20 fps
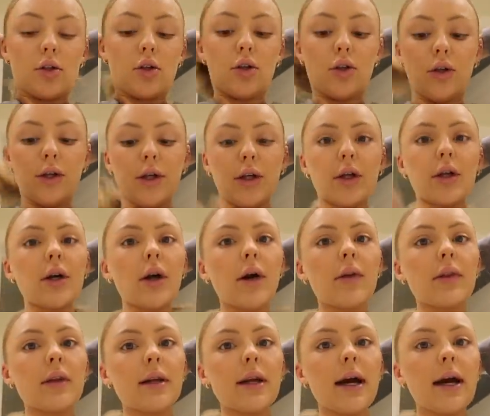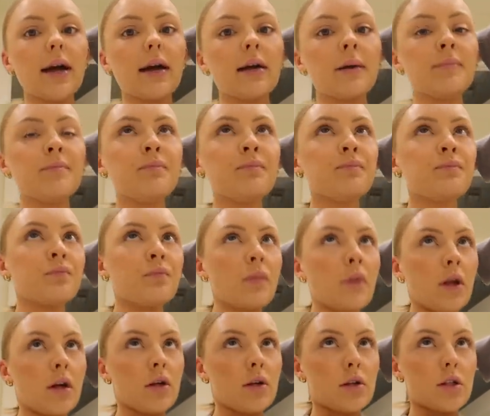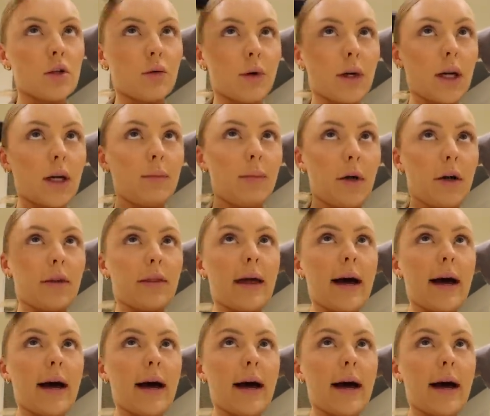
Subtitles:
earlier in the day. So we're gonna book